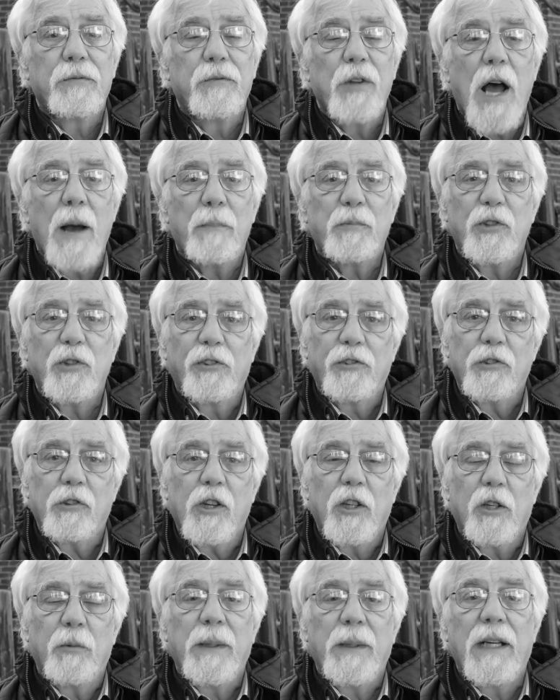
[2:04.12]
options are
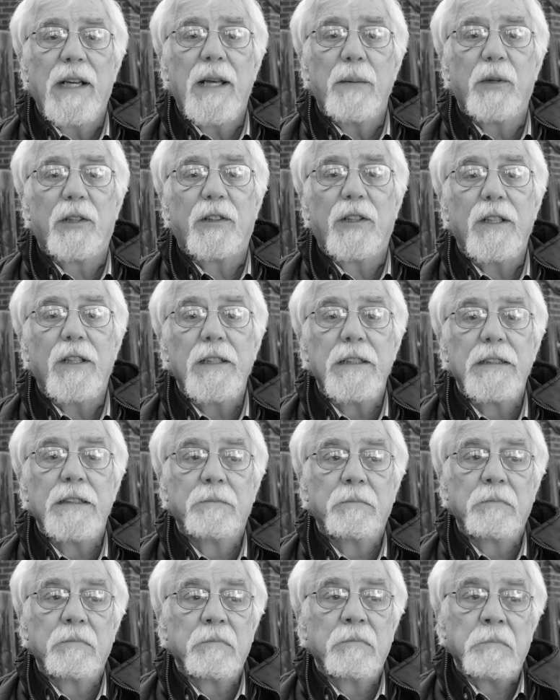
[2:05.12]
going to be limited.
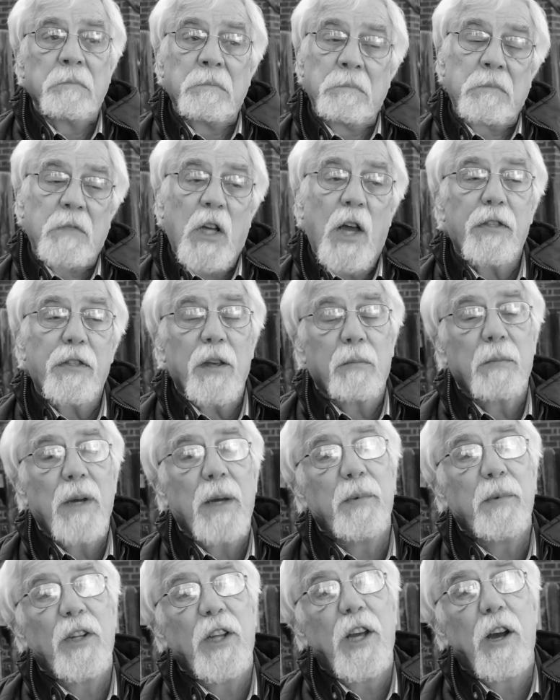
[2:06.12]
I think
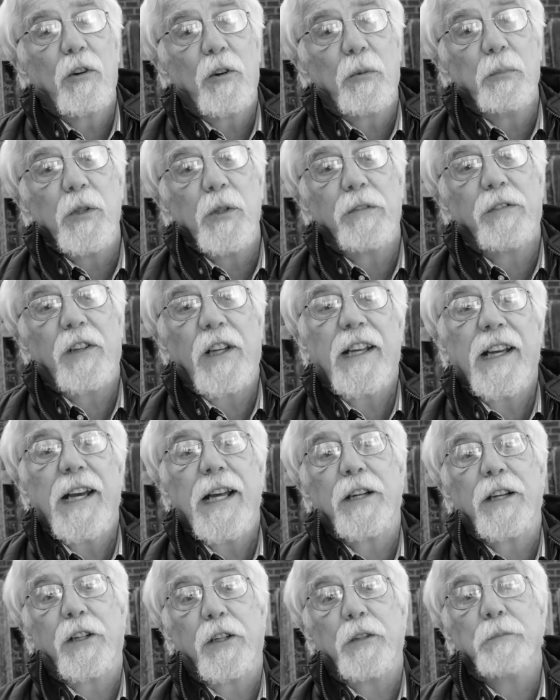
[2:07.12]
maybe they ought to move to
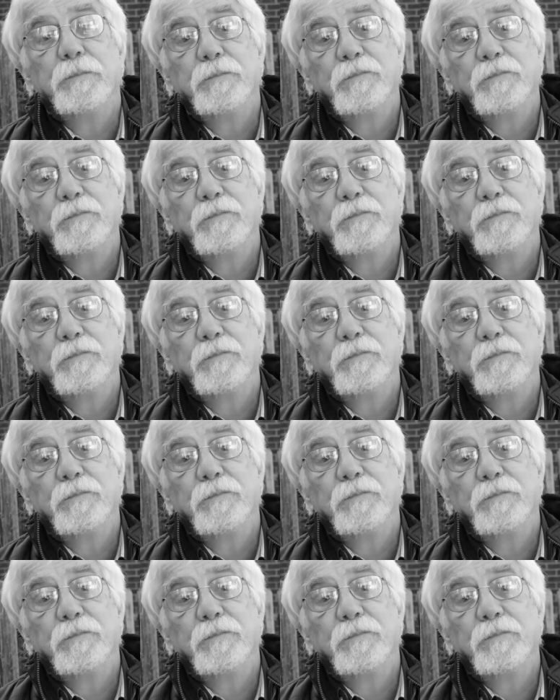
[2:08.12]
Canada.